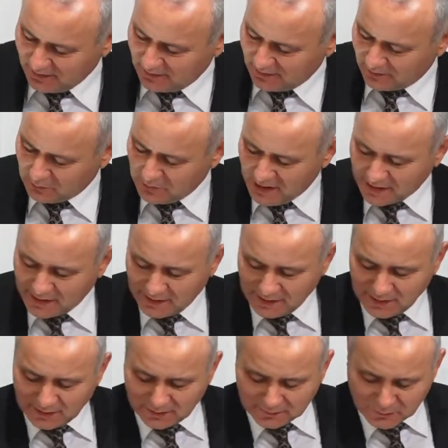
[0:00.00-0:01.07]

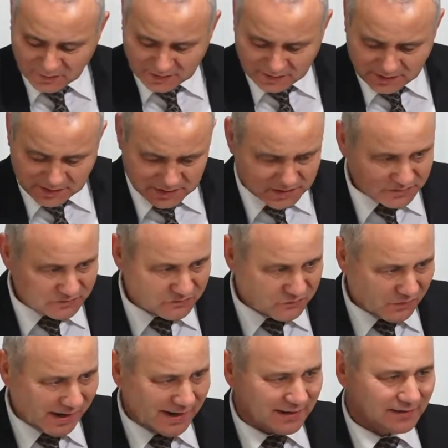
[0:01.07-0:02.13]
walking in with his
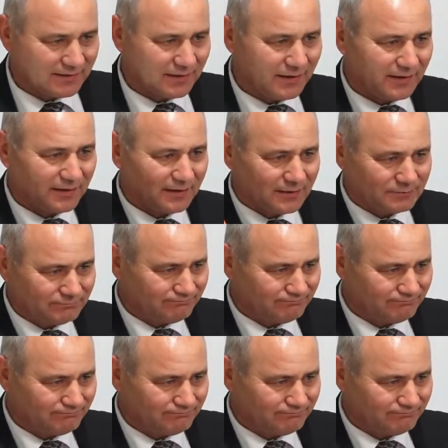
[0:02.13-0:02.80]
friend in a